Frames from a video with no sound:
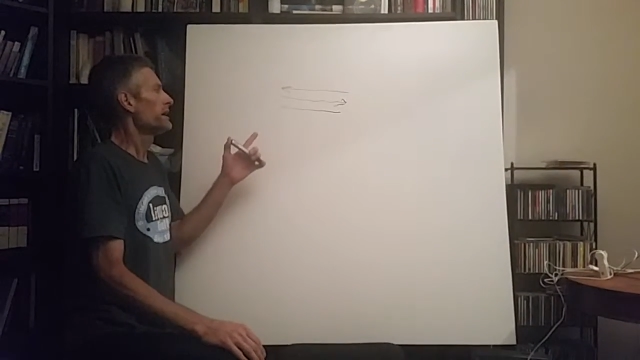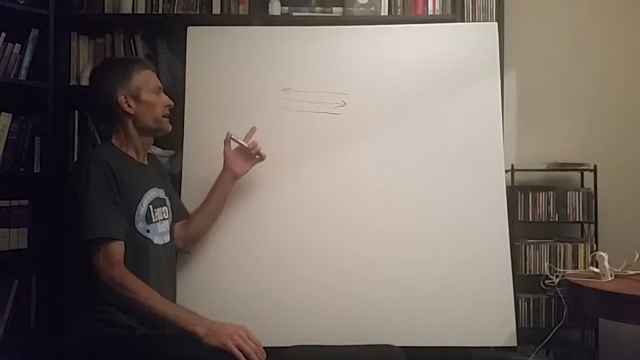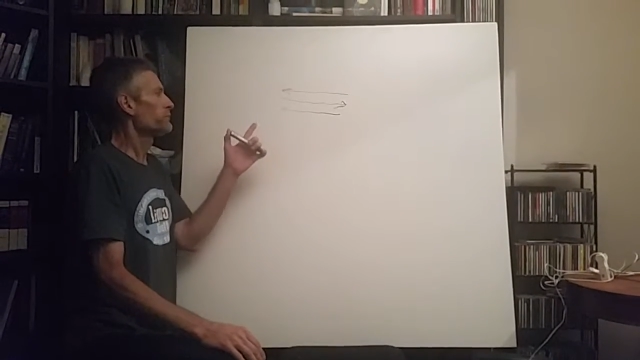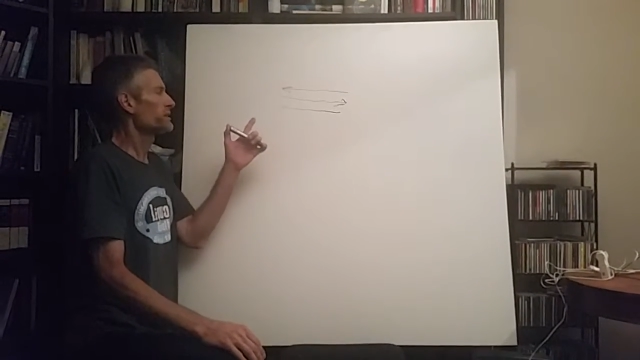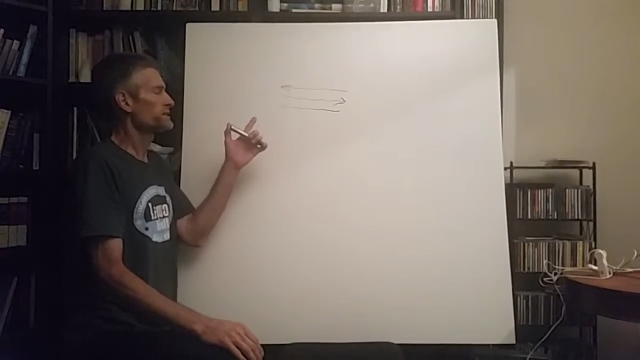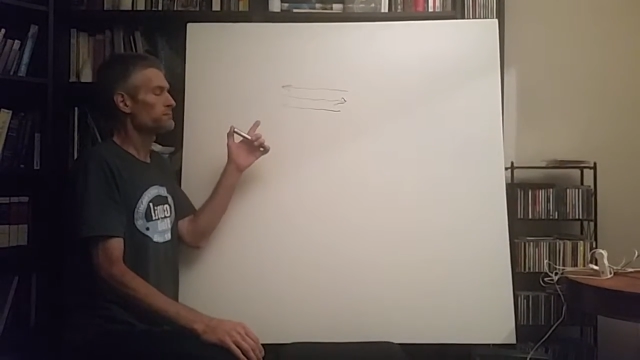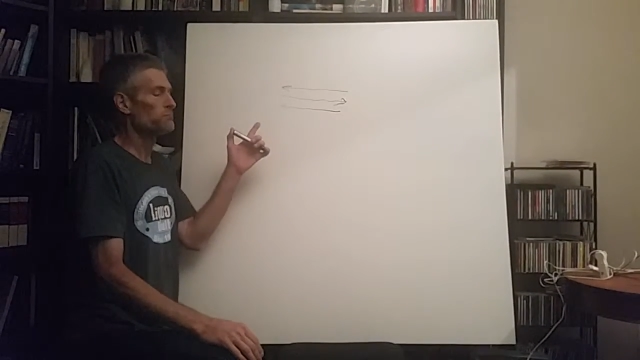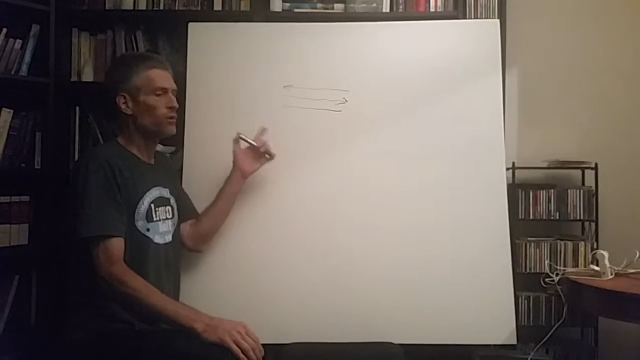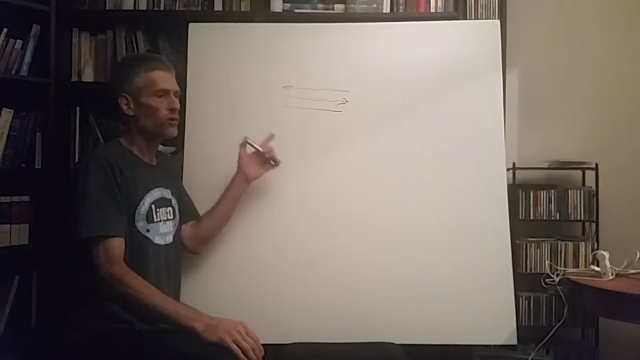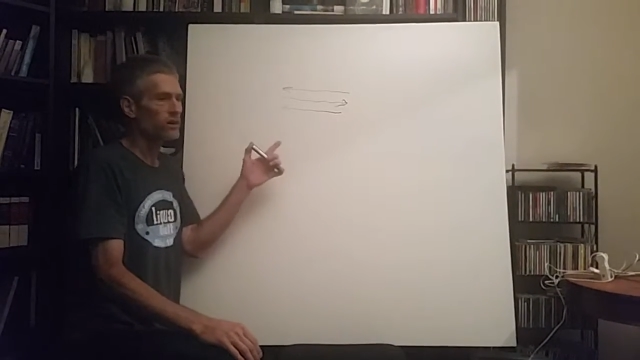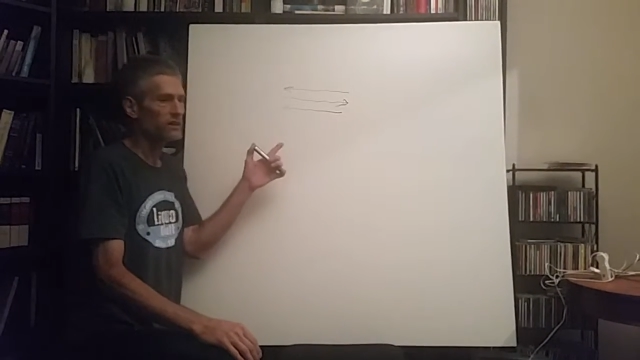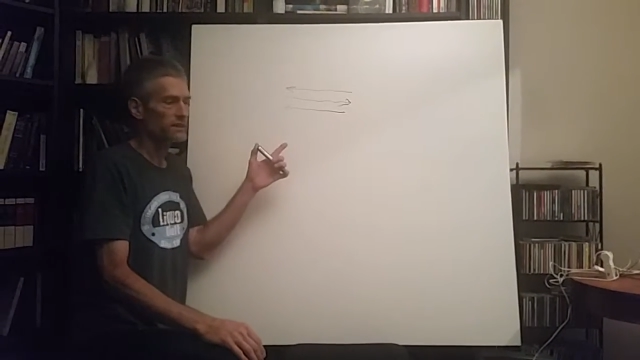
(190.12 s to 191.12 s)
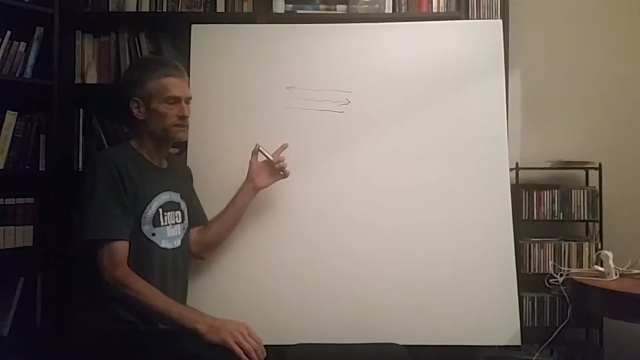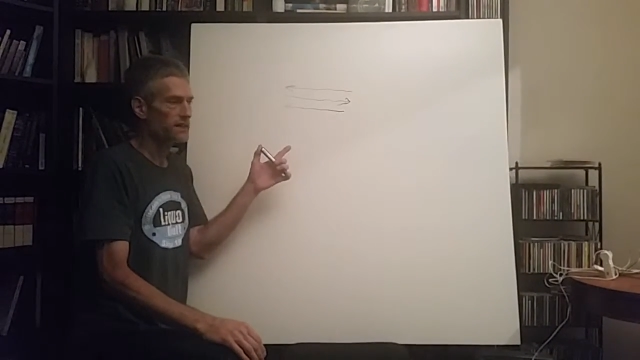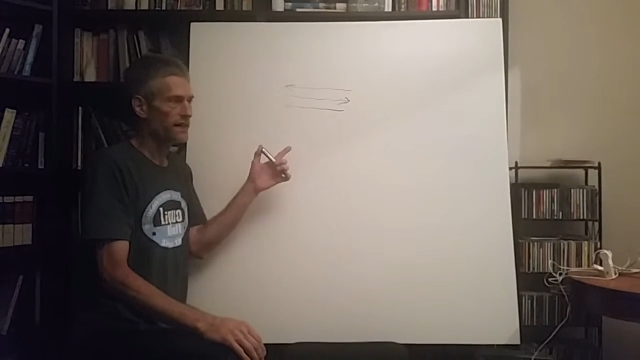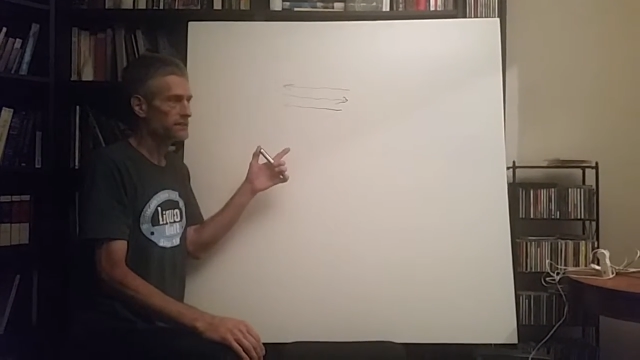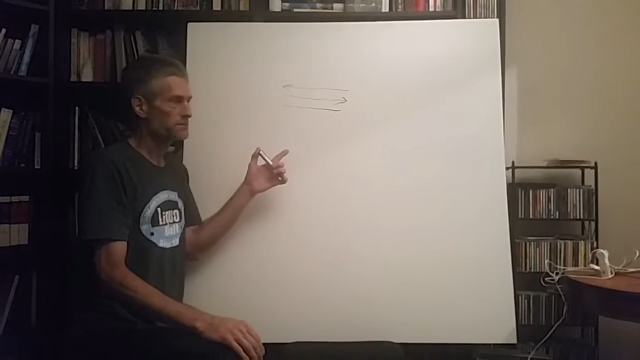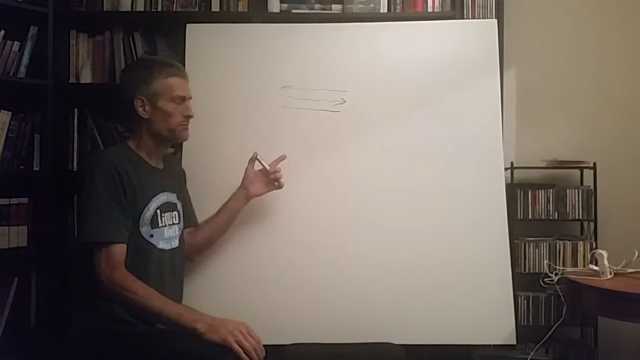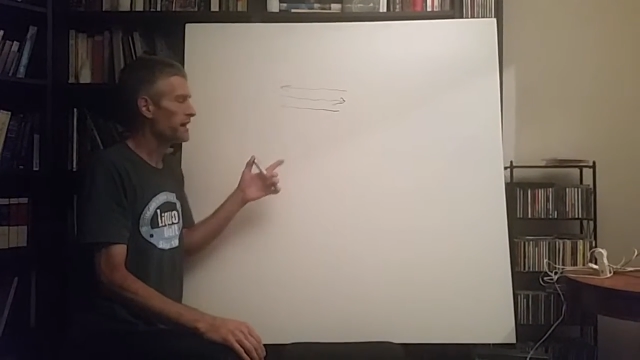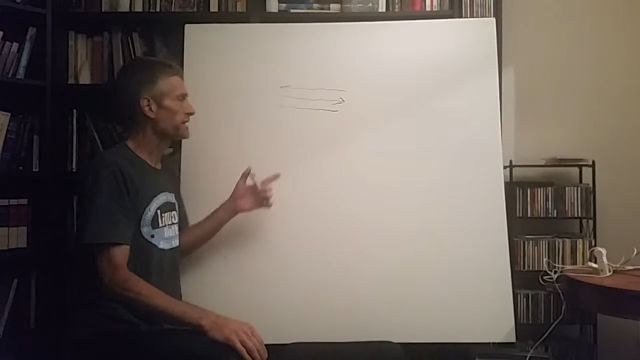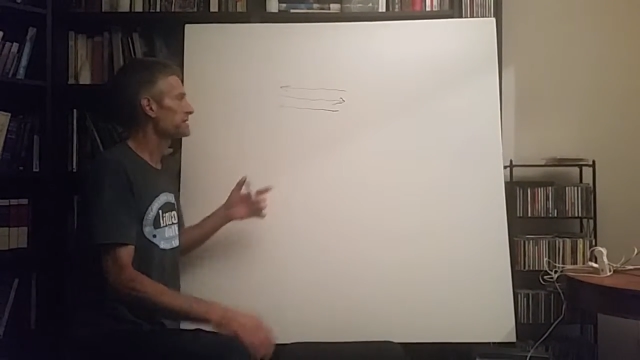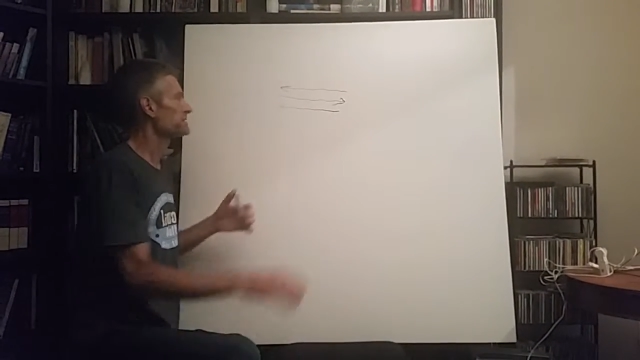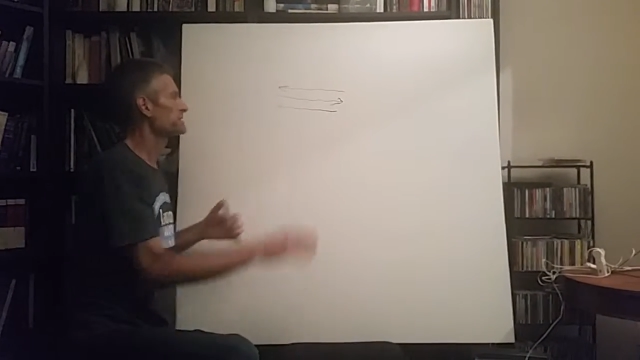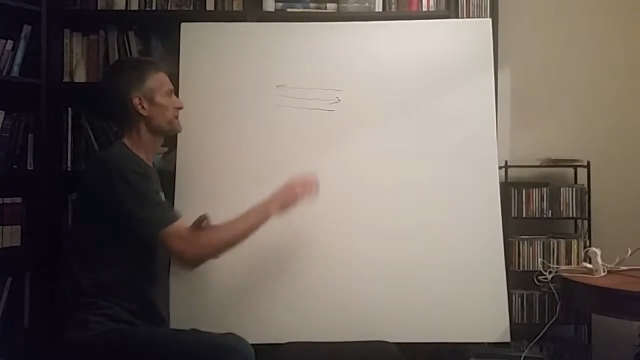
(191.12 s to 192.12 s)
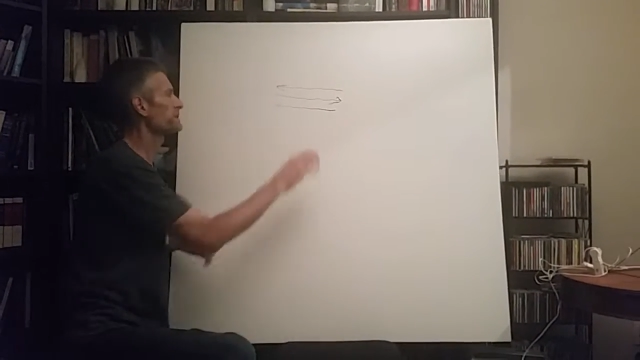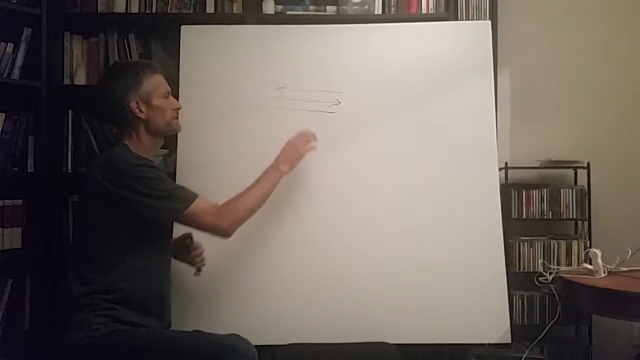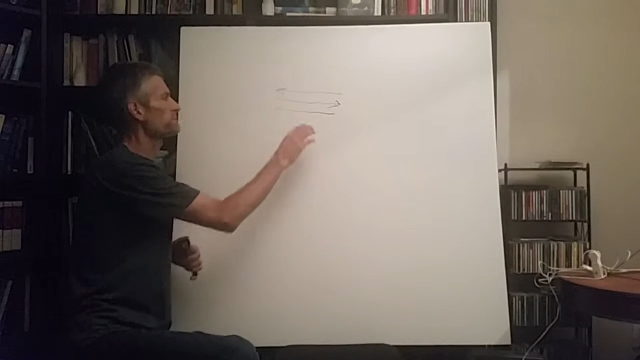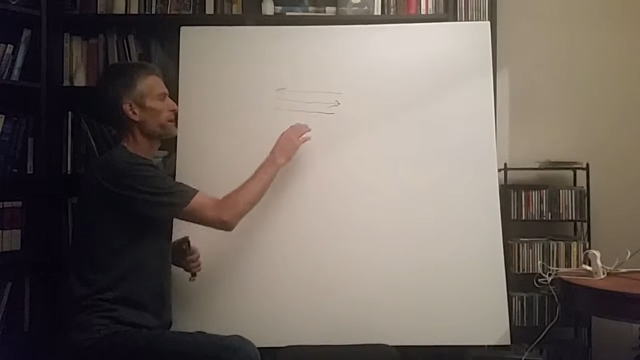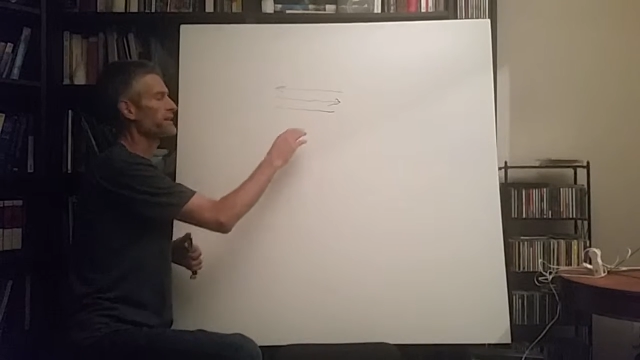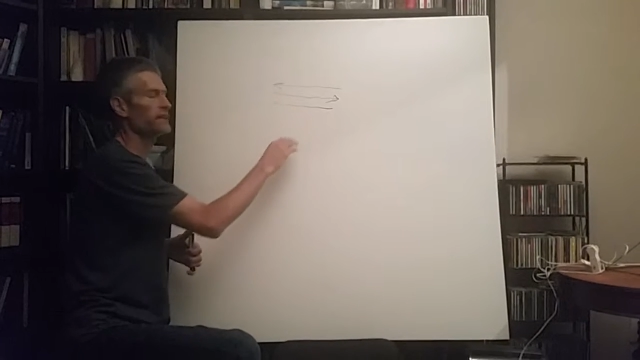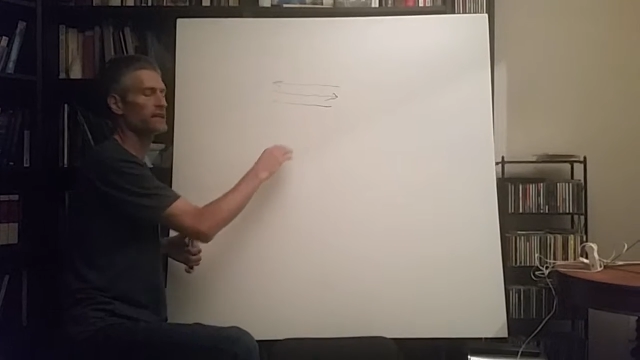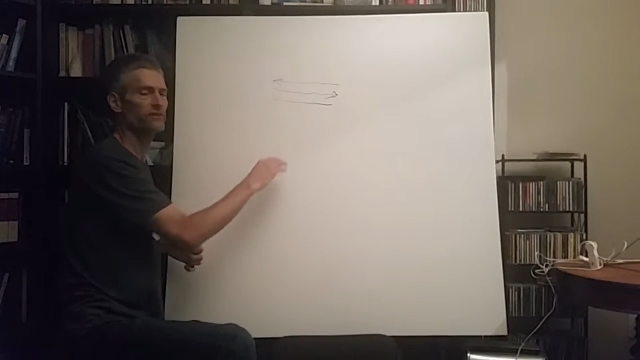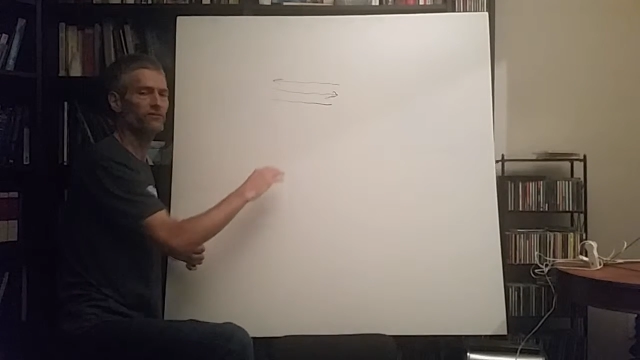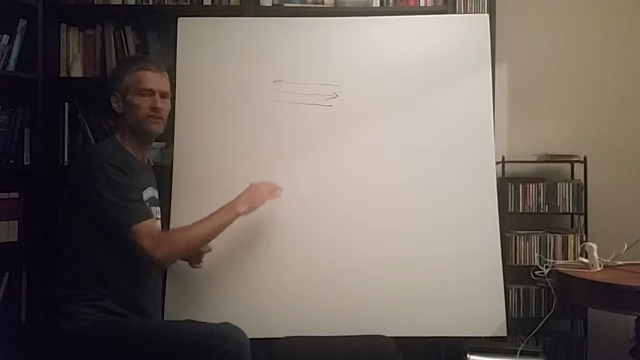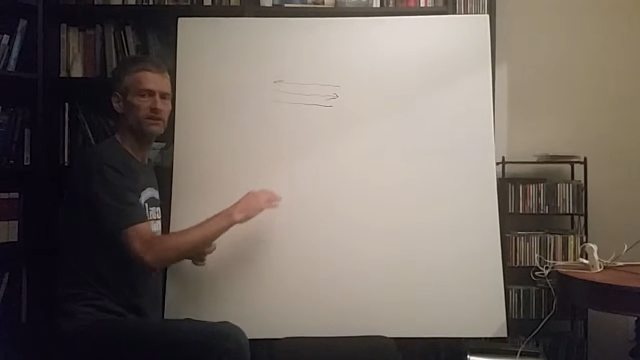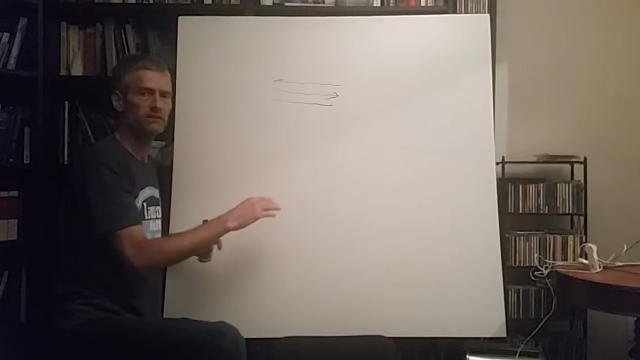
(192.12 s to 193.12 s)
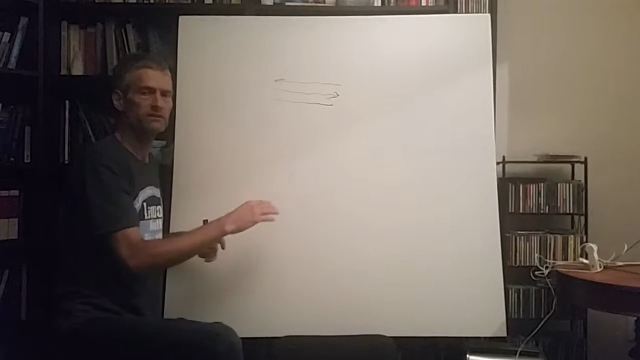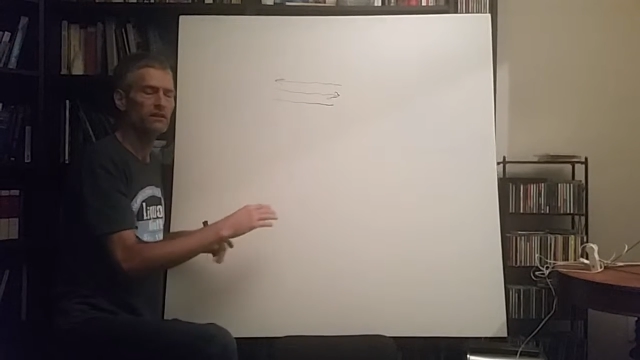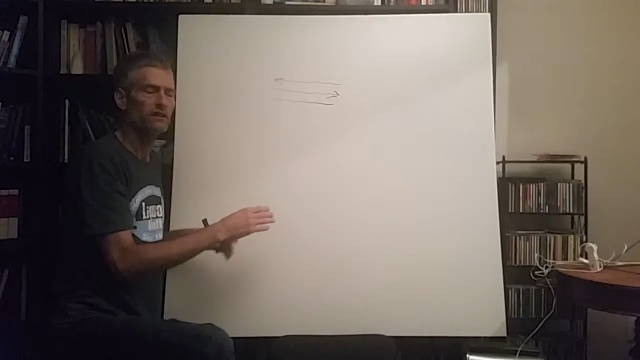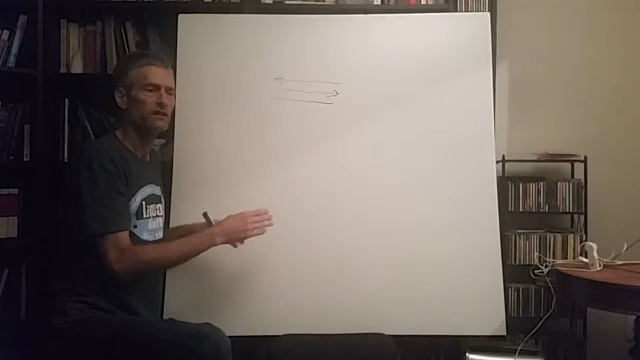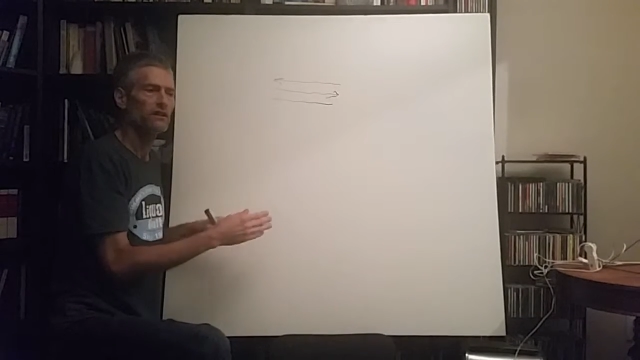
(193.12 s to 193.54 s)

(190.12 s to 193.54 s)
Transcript: And what's more, in Don's model, since the magnetic field